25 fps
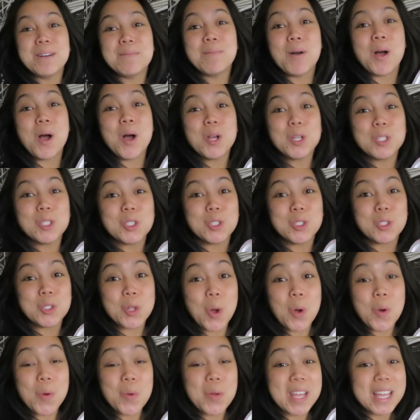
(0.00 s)
am
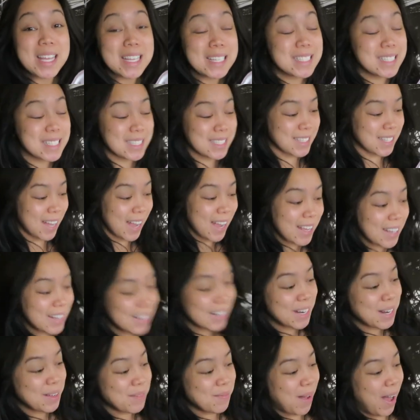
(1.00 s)
so
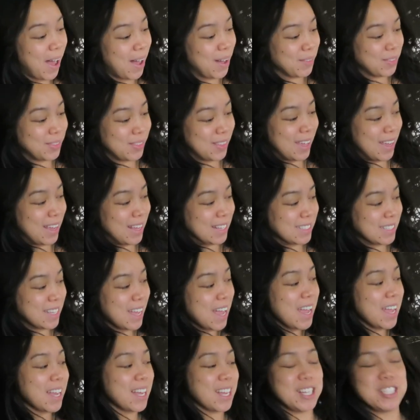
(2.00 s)
excited about wow.
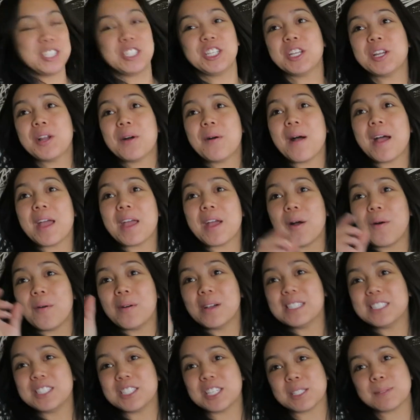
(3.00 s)
this. Wow. you know I
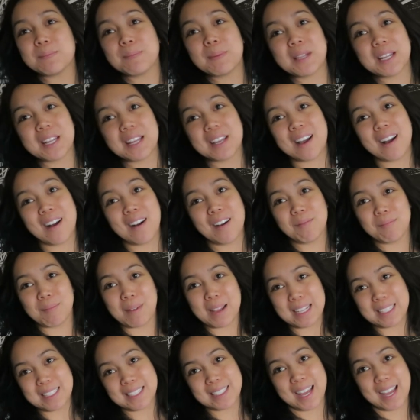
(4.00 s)
always just put it
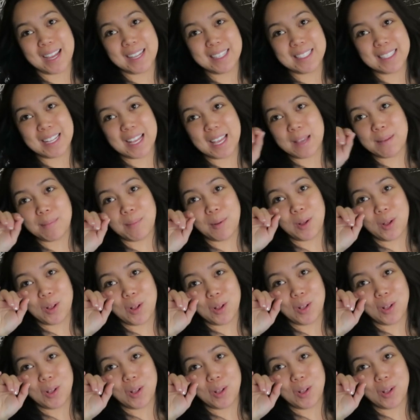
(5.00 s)
on my side table. Yeah,